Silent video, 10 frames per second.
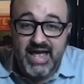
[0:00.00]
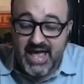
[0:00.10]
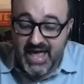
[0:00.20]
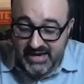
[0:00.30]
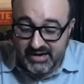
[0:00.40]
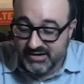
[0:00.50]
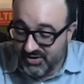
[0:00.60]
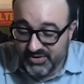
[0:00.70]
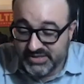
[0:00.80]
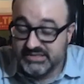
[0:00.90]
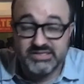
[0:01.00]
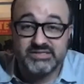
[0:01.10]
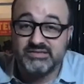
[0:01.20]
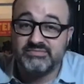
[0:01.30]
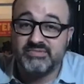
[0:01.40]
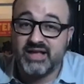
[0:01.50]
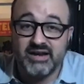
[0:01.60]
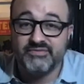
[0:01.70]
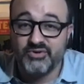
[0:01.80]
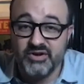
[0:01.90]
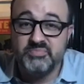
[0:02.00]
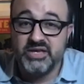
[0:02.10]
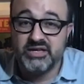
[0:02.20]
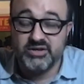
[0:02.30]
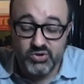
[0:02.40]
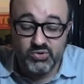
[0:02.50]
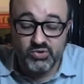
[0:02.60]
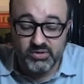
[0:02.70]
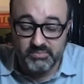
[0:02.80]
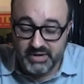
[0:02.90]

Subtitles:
and I know it's kind of creepy and cool,